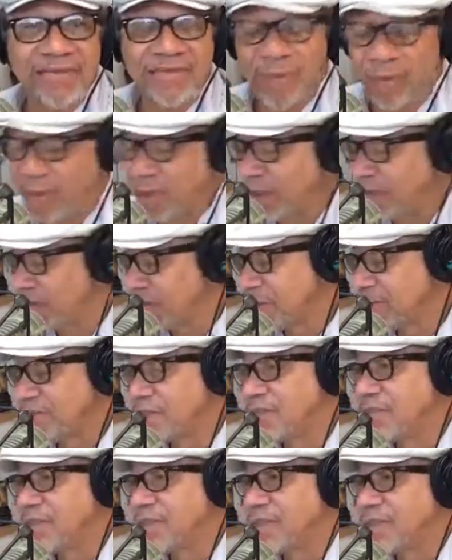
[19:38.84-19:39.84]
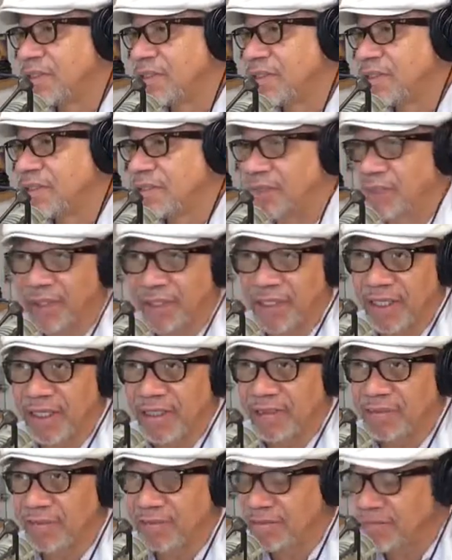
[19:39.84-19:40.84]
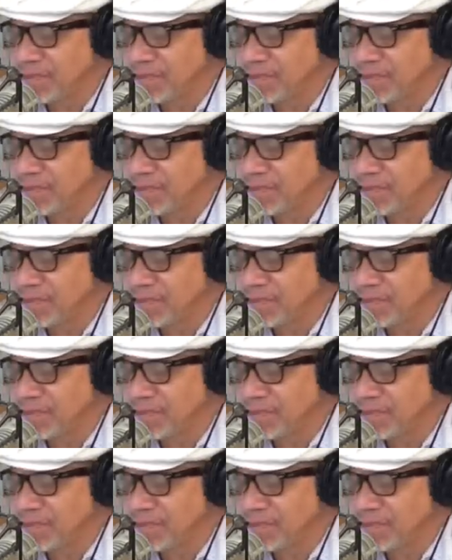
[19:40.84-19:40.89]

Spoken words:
for? You want to guess?